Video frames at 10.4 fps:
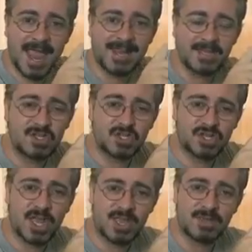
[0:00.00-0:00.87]
any
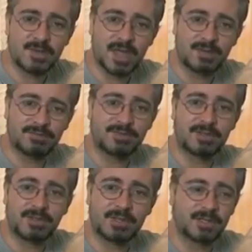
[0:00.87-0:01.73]
shake you have,
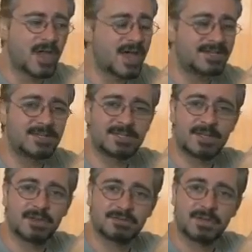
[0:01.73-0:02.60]
the
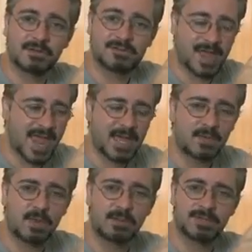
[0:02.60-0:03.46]
lightest of
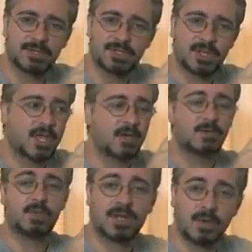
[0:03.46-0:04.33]
hand wobbles and
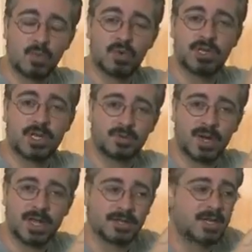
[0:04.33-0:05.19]
shaking when you're walking
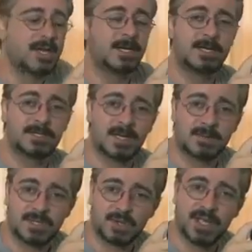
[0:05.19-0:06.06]
around is going
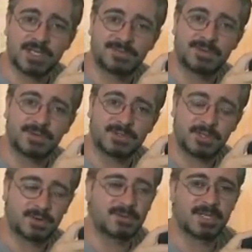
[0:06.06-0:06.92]
to be transferred
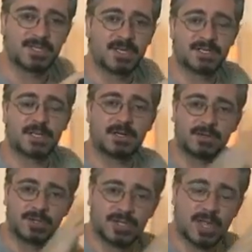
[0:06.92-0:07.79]
to your image, and it's going to
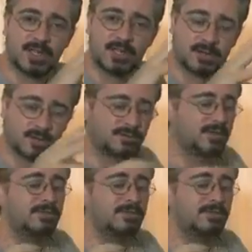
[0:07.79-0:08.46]
look shaky and awful.